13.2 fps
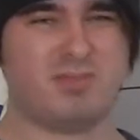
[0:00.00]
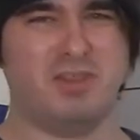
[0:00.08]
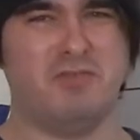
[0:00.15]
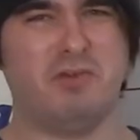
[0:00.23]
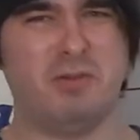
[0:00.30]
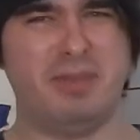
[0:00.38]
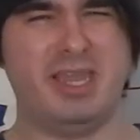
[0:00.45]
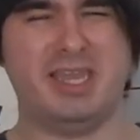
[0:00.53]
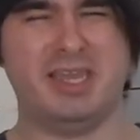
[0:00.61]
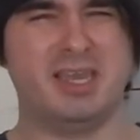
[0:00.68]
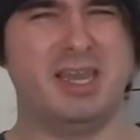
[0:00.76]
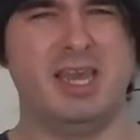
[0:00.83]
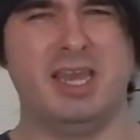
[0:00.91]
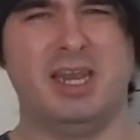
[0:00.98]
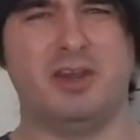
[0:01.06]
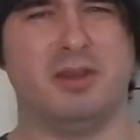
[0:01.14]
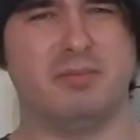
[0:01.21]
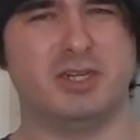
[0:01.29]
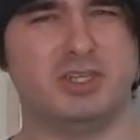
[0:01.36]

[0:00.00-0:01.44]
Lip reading: For me, number